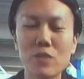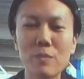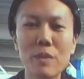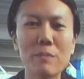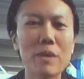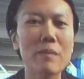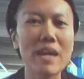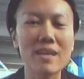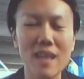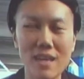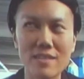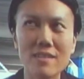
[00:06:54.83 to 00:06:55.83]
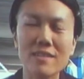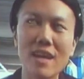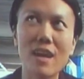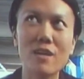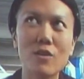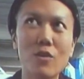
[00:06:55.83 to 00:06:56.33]
Remember, my classes
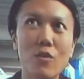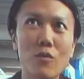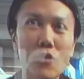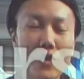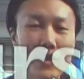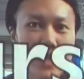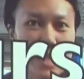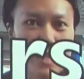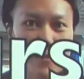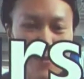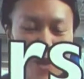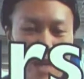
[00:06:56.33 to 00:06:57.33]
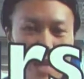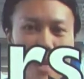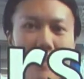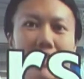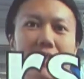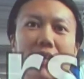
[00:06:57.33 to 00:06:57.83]
are on Thursdays and
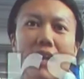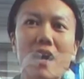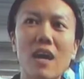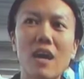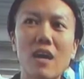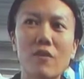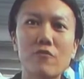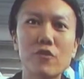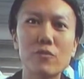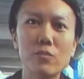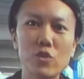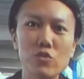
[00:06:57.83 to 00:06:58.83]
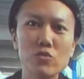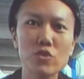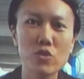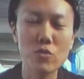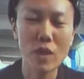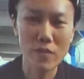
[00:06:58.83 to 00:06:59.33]
Fridays from noon
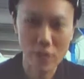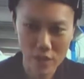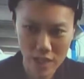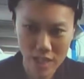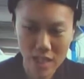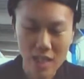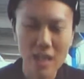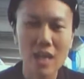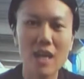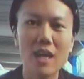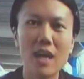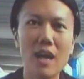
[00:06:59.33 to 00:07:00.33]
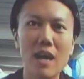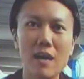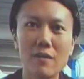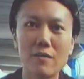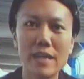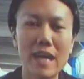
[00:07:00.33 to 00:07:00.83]
to 1:30
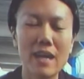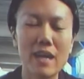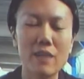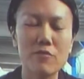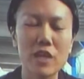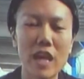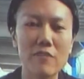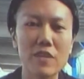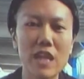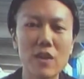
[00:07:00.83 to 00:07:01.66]
every half an